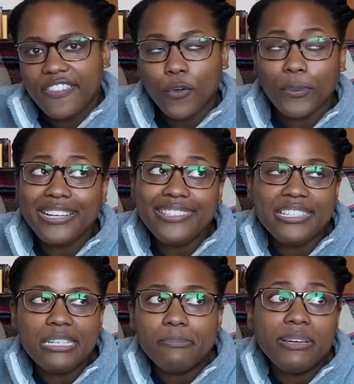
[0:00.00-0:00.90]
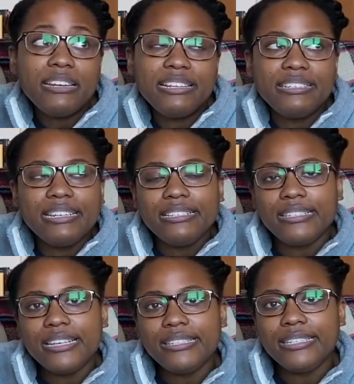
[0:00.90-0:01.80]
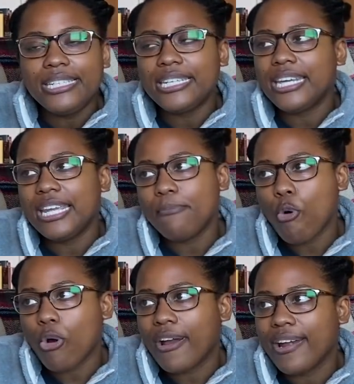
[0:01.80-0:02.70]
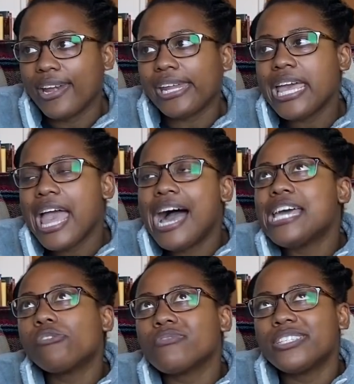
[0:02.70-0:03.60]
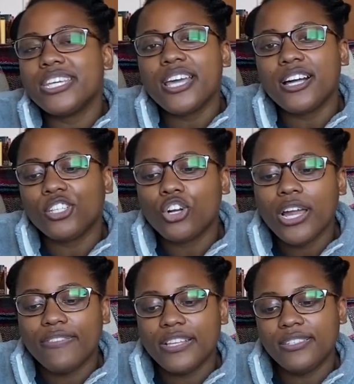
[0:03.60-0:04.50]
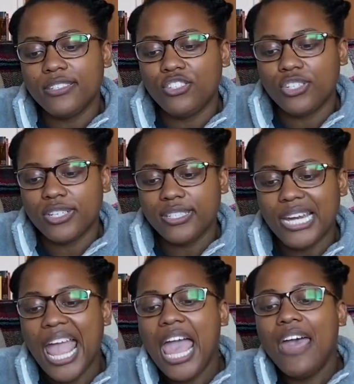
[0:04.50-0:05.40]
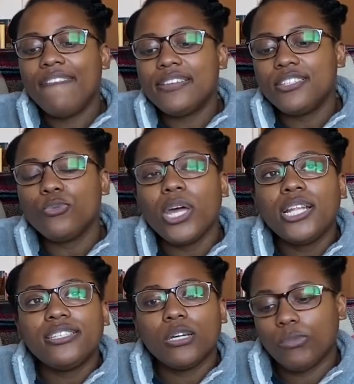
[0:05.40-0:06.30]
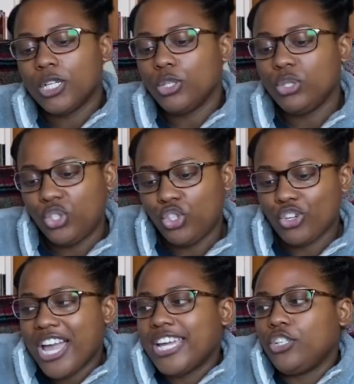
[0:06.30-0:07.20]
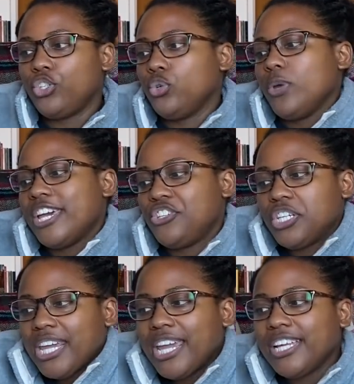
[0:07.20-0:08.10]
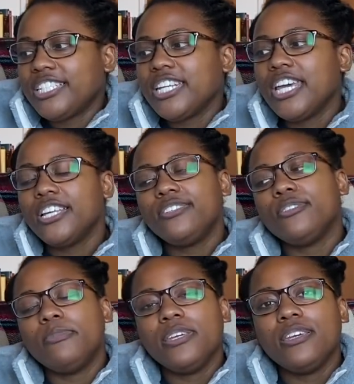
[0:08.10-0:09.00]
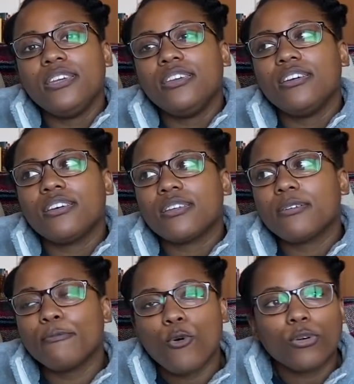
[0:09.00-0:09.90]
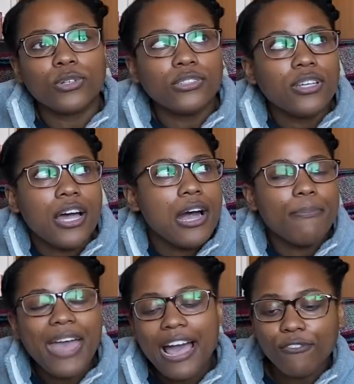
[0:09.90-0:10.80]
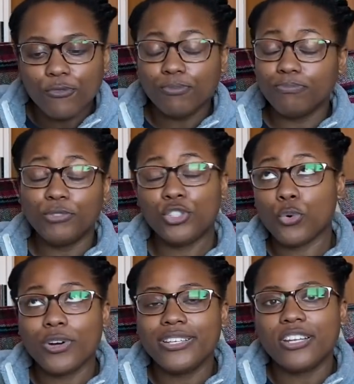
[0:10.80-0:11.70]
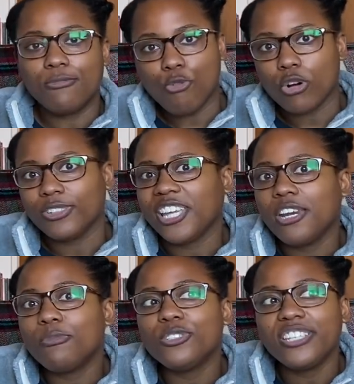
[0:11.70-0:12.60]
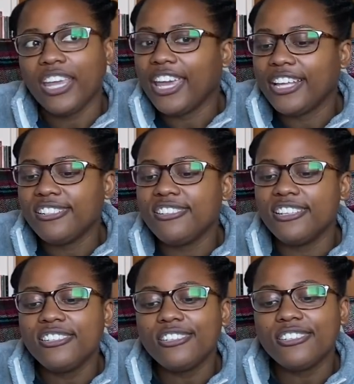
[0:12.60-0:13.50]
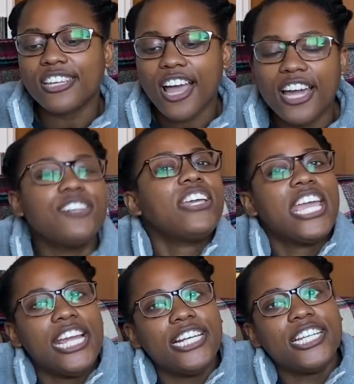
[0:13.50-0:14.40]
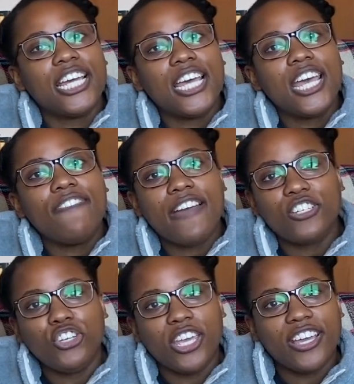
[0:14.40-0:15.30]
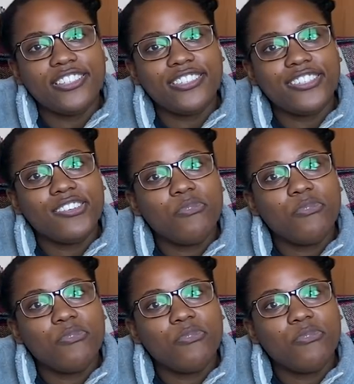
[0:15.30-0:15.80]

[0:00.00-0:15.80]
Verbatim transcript: that racism doesn't exist anymore and I don't see color, and this is just, this is what someone who's just trying to educate to be more, um, have stories that are more relatable to kids. This is the kind of hate that she gets.